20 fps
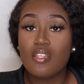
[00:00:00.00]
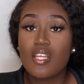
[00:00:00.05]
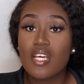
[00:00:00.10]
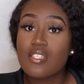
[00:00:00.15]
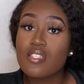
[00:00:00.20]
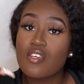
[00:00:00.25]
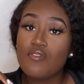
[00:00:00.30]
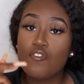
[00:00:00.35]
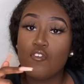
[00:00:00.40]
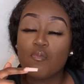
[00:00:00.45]

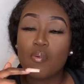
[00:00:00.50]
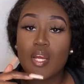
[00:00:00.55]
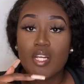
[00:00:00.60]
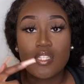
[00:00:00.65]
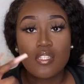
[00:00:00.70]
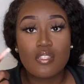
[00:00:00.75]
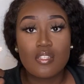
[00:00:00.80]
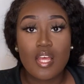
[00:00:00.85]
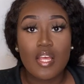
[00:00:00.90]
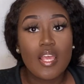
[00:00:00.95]
That's if you
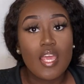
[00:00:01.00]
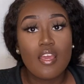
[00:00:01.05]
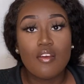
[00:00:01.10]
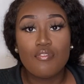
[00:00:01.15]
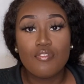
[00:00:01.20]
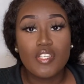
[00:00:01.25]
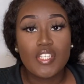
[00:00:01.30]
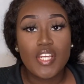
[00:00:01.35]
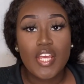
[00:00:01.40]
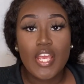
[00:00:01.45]
practice like
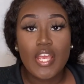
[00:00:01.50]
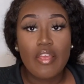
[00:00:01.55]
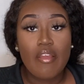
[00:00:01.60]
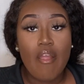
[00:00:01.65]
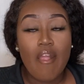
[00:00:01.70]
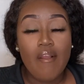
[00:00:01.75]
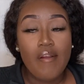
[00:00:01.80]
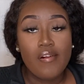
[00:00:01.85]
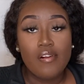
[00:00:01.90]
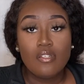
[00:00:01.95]
every day
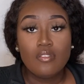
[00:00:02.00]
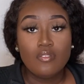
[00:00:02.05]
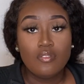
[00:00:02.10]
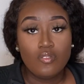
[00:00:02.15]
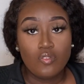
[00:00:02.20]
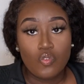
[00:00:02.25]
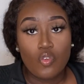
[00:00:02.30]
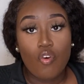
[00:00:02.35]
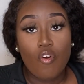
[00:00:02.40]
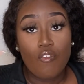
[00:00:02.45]

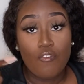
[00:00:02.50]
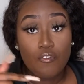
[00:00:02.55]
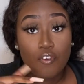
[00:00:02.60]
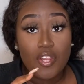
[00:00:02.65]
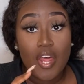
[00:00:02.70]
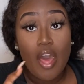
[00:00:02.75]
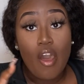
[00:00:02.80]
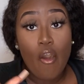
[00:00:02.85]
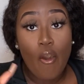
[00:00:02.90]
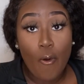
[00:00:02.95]
for
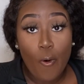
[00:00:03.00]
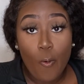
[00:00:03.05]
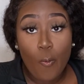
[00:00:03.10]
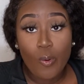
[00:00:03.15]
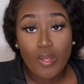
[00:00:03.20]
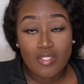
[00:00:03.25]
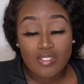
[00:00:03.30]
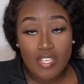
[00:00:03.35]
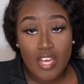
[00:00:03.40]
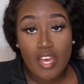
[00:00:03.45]
that whole
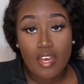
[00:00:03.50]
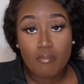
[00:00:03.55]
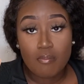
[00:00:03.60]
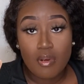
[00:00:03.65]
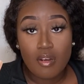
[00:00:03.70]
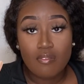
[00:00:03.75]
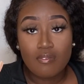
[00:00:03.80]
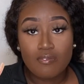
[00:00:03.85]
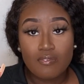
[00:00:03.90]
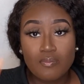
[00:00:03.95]
entire
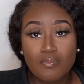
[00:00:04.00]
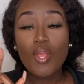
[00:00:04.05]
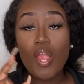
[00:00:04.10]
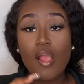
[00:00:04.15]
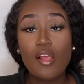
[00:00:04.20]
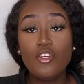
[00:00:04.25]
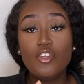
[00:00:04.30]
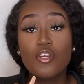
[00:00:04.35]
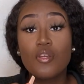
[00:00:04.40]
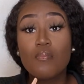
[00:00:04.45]
month.
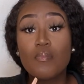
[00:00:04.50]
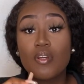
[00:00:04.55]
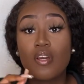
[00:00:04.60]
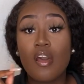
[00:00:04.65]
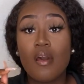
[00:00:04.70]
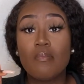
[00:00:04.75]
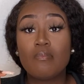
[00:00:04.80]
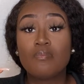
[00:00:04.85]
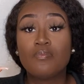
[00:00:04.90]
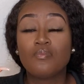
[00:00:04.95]
You can
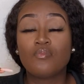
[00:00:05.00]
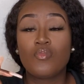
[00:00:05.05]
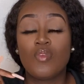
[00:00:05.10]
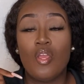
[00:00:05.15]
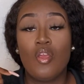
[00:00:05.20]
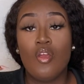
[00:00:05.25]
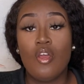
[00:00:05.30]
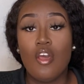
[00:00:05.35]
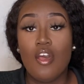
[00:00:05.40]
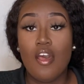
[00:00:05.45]
become
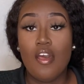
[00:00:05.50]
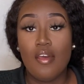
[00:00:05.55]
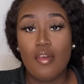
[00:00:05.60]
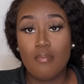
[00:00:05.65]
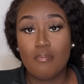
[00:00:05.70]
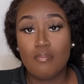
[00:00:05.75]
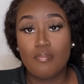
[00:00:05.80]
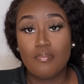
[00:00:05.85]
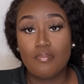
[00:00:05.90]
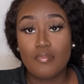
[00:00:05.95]

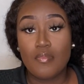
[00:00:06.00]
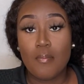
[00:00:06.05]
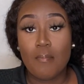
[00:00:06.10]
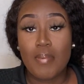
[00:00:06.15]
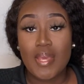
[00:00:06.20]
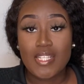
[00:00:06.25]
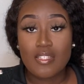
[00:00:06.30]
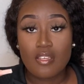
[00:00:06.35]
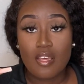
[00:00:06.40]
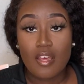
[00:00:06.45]

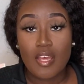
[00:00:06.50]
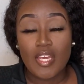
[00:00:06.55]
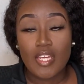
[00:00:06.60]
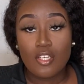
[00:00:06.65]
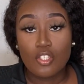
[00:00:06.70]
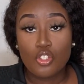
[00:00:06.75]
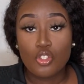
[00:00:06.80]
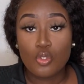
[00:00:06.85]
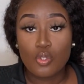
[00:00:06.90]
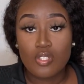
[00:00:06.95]
better in
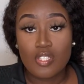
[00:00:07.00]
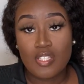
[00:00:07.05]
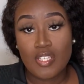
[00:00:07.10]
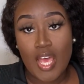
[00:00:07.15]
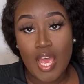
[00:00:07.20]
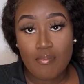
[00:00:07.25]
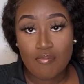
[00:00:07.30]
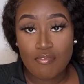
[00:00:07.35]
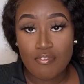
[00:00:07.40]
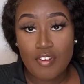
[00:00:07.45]
a shorter
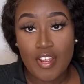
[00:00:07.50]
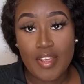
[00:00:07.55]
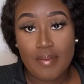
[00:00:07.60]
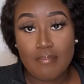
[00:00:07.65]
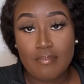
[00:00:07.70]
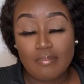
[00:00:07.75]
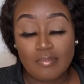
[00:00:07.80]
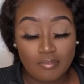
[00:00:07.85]
time frame.